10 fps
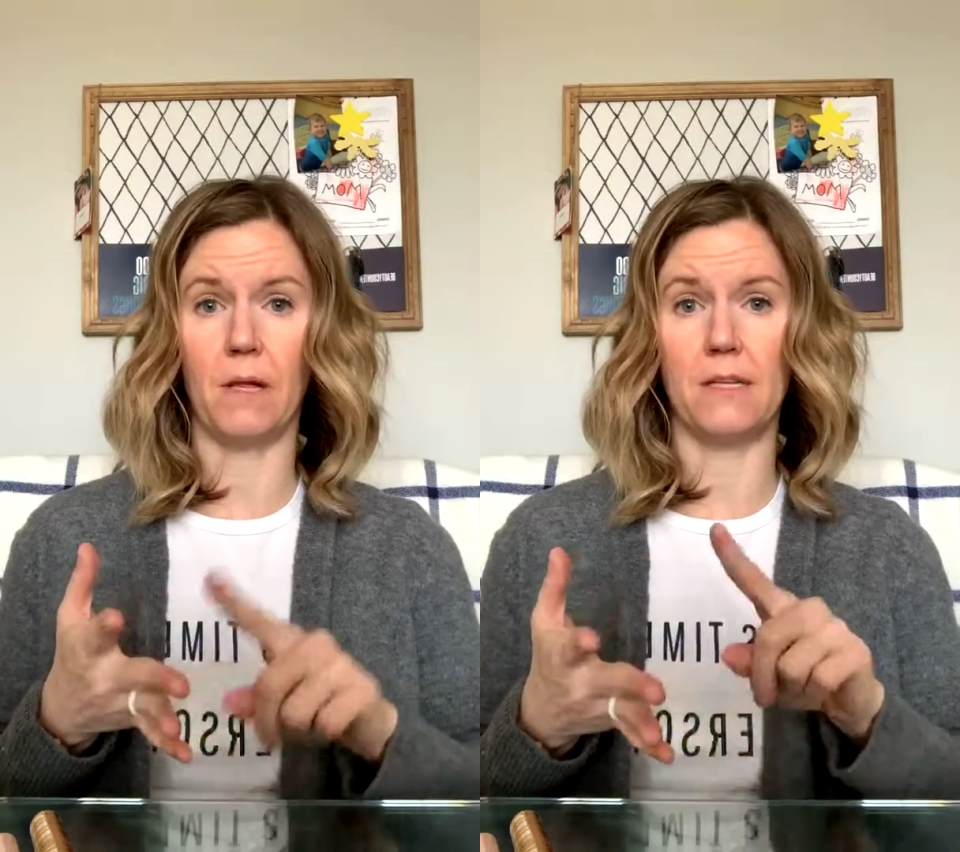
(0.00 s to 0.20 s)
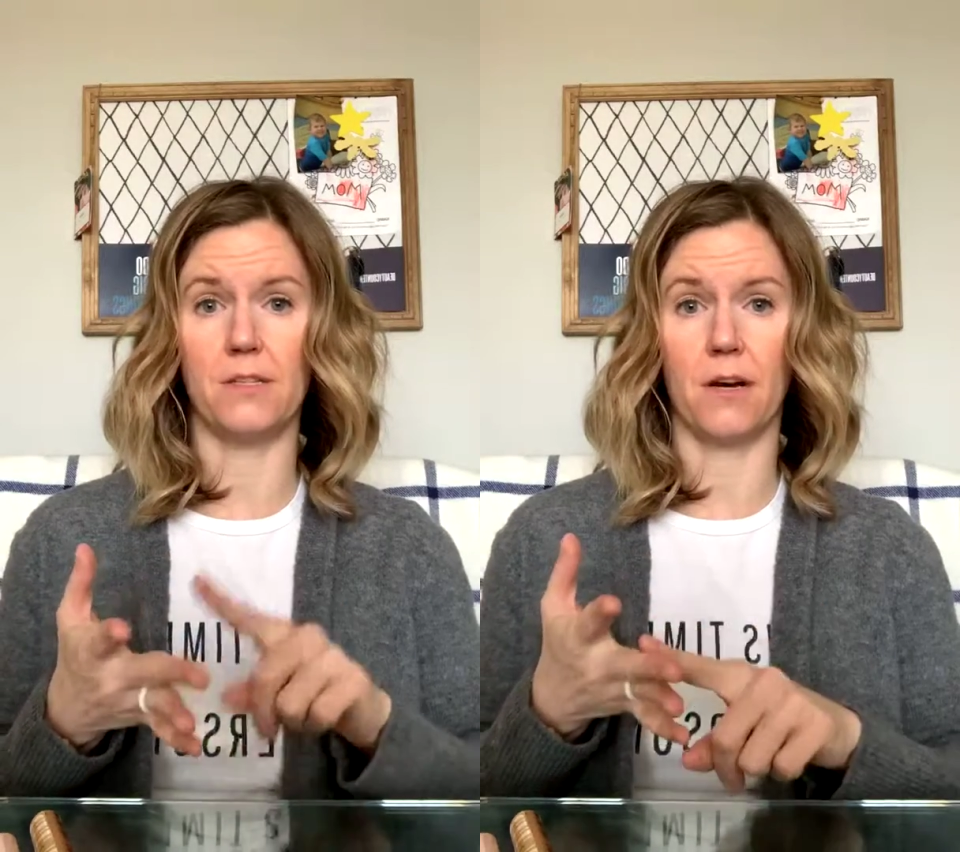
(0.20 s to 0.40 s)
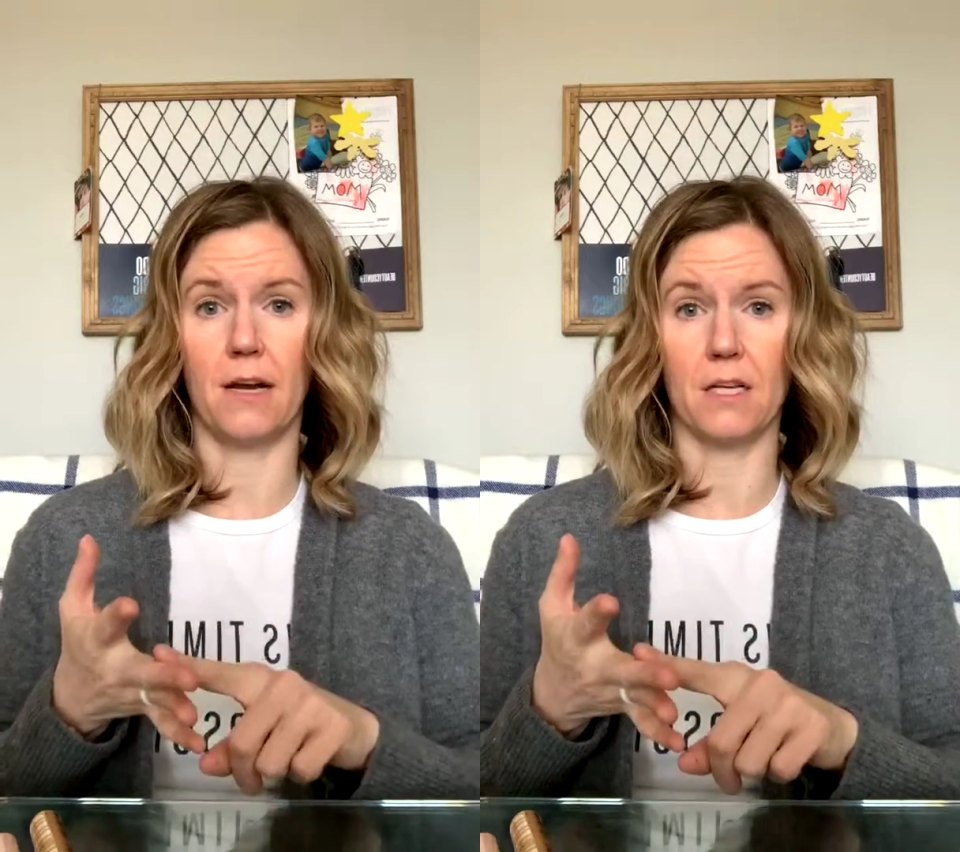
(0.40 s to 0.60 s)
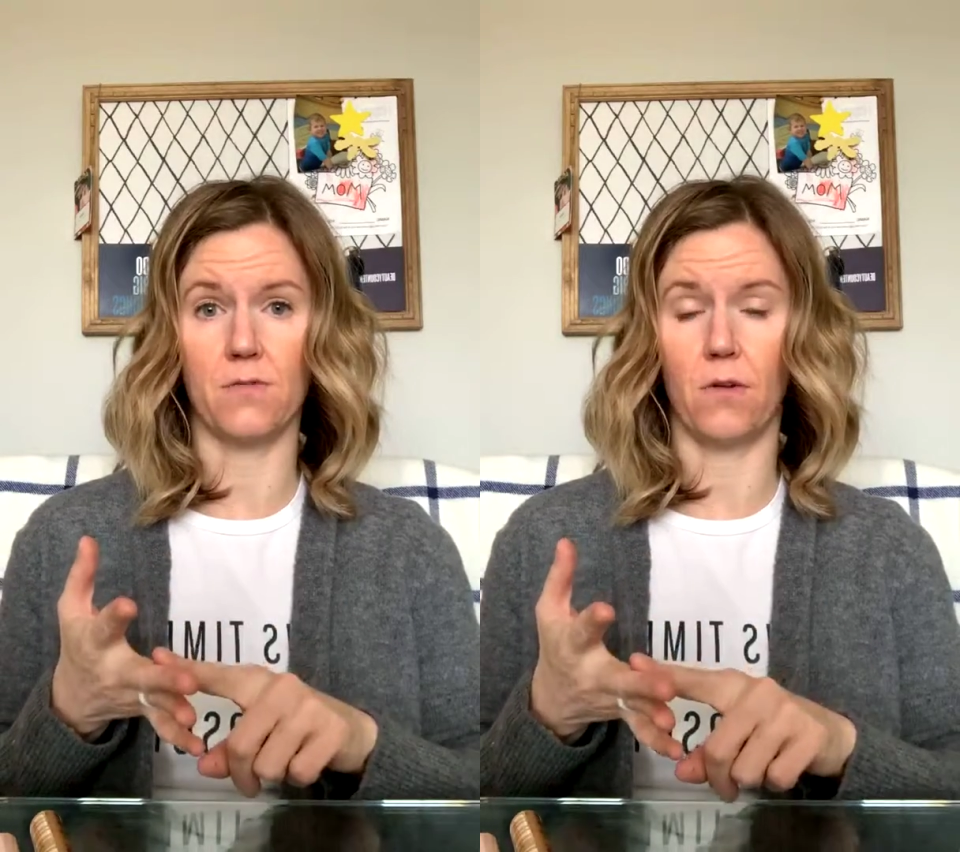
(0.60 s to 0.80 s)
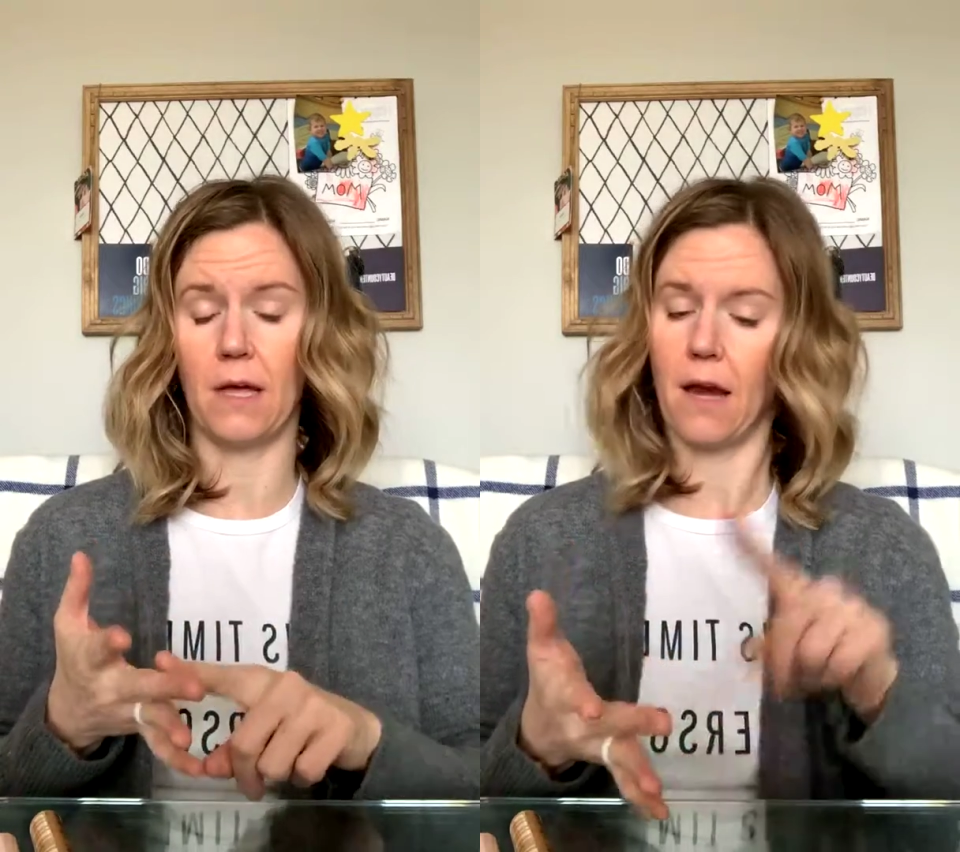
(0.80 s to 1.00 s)
Cleanser and
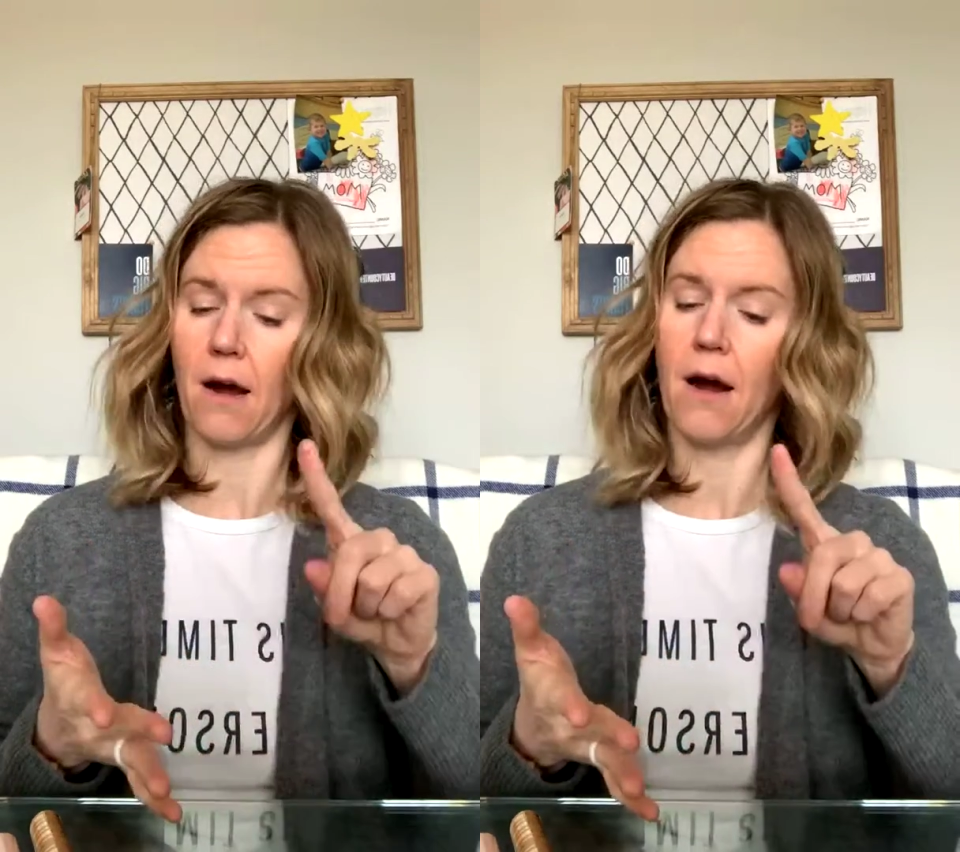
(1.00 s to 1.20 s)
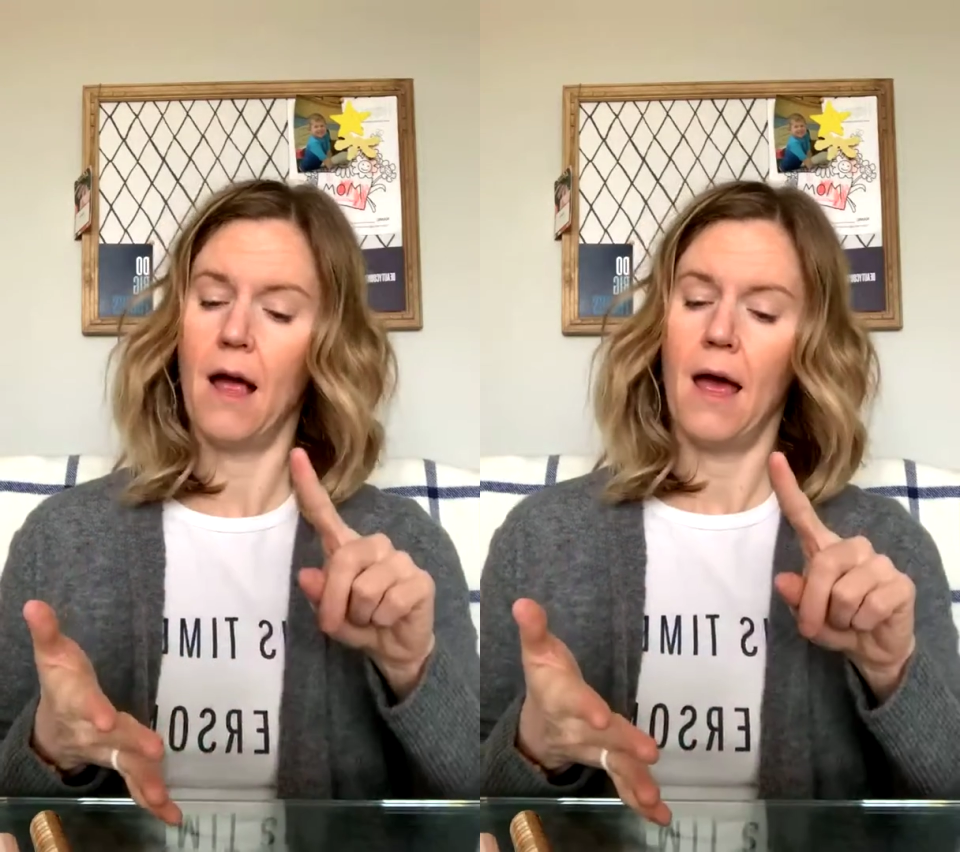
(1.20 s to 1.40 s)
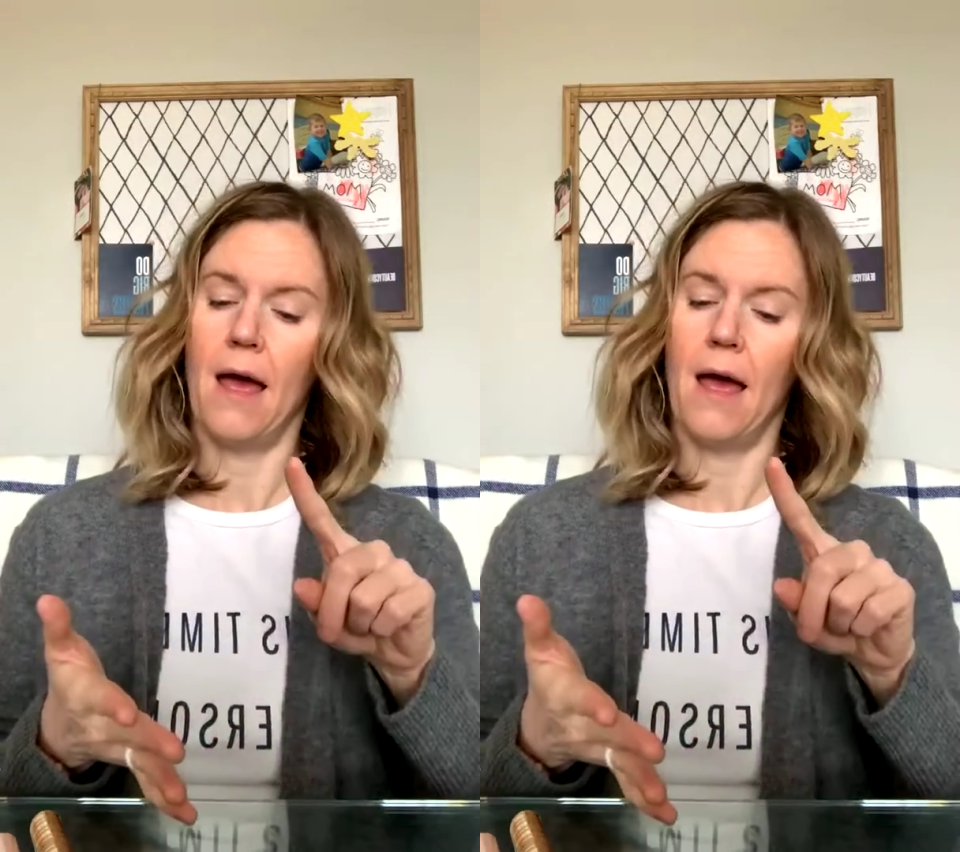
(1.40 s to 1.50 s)
Exfoliator.